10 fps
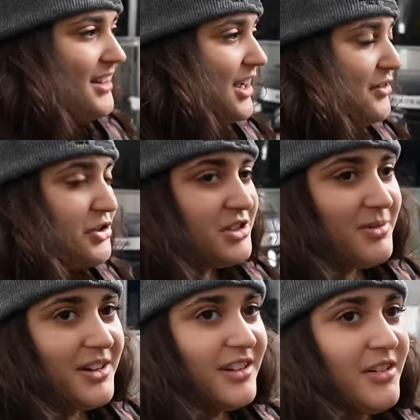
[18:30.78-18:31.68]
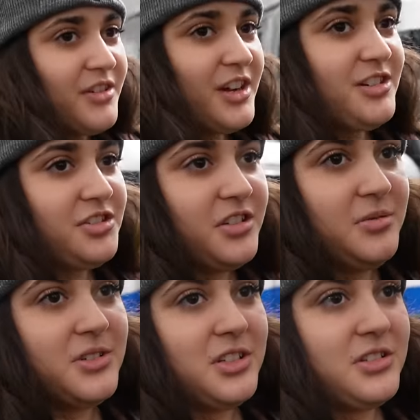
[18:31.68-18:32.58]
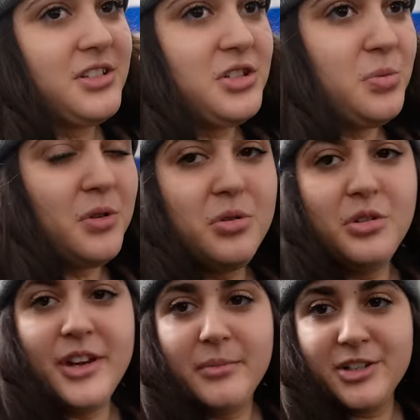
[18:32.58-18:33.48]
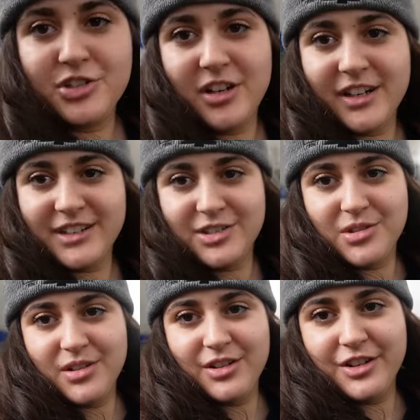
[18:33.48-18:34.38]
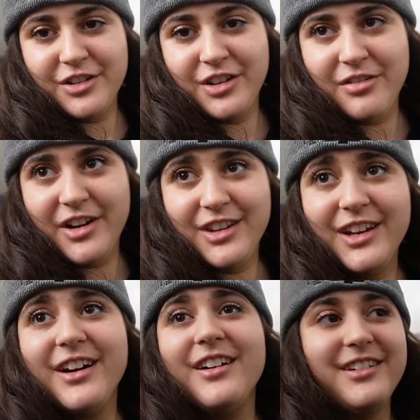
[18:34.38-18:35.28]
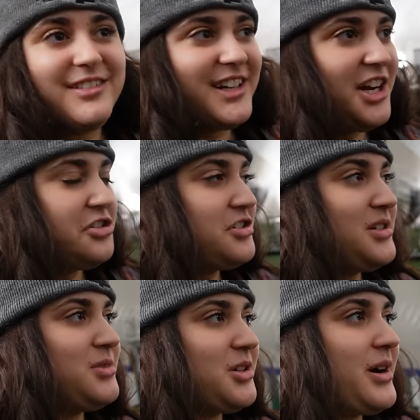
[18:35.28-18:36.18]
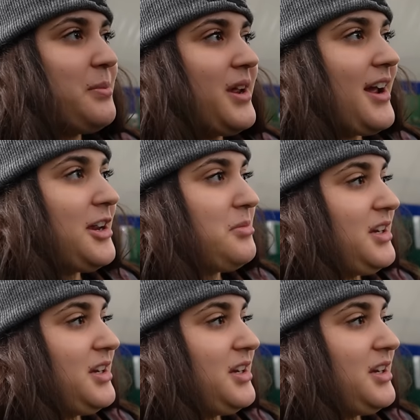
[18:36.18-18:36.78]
I've always been in love with Airstreams, so it's super cool that my truck is literally right there and Airstreams are right behind